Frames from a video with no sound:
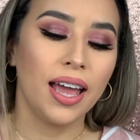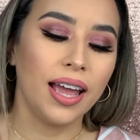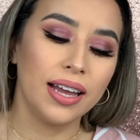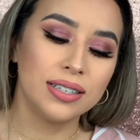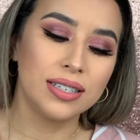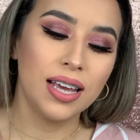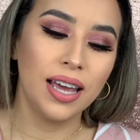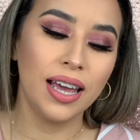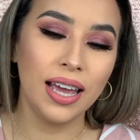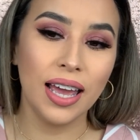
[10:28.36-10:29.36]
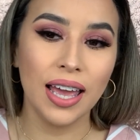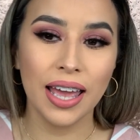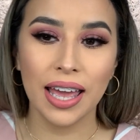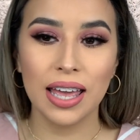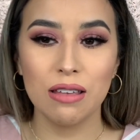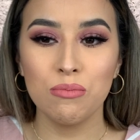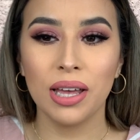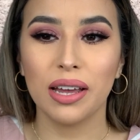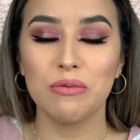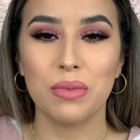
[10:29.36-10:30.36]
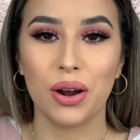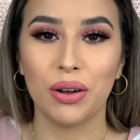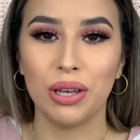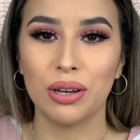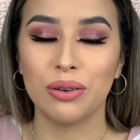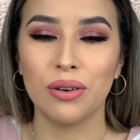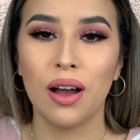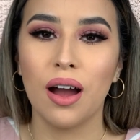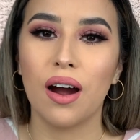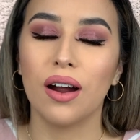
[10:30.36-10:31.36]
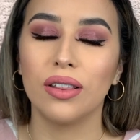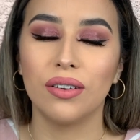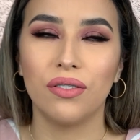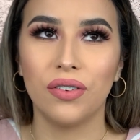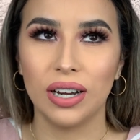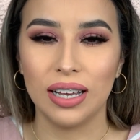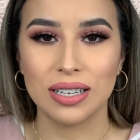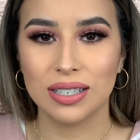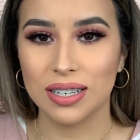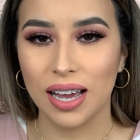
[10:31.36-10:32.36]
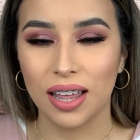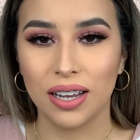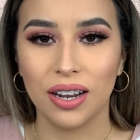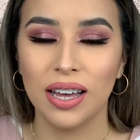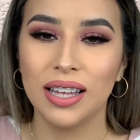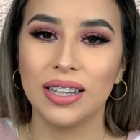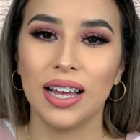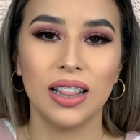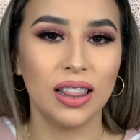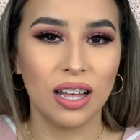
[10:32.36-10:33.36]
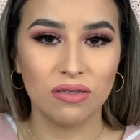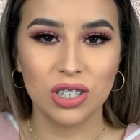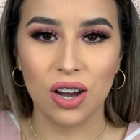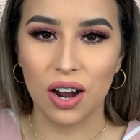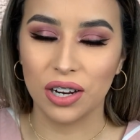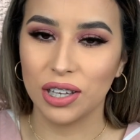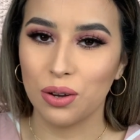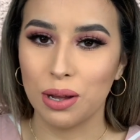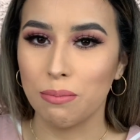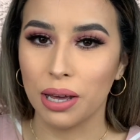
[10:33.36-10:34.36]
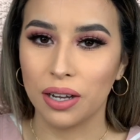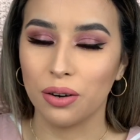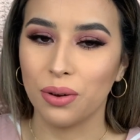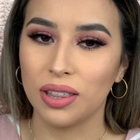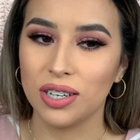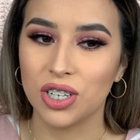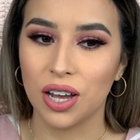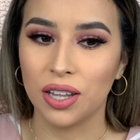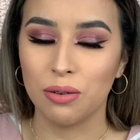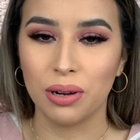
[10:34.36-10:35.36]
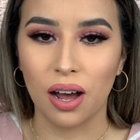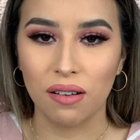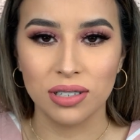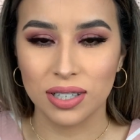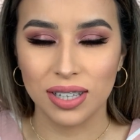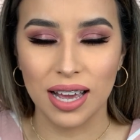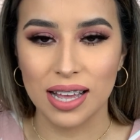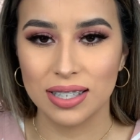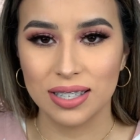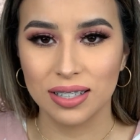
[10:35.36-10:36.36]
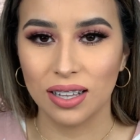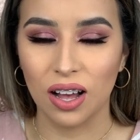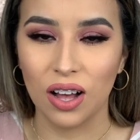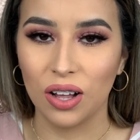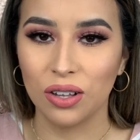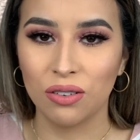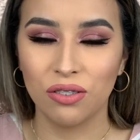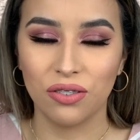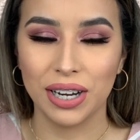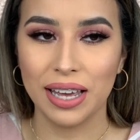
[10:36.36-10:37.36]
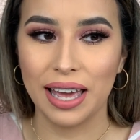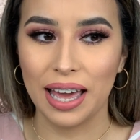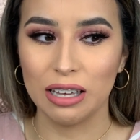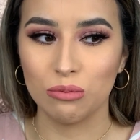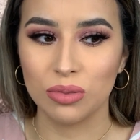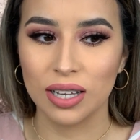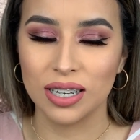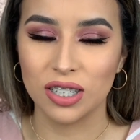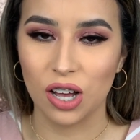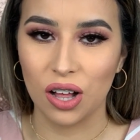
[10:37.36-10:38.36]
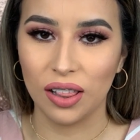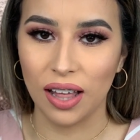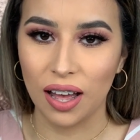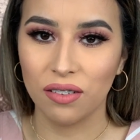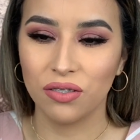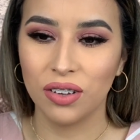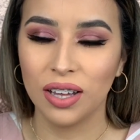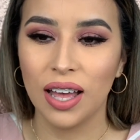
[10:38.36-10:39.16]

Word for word: And him and Mario are the funniest together. They love to argue and bicker with each other, but obviously it's all fun and games and it's all love.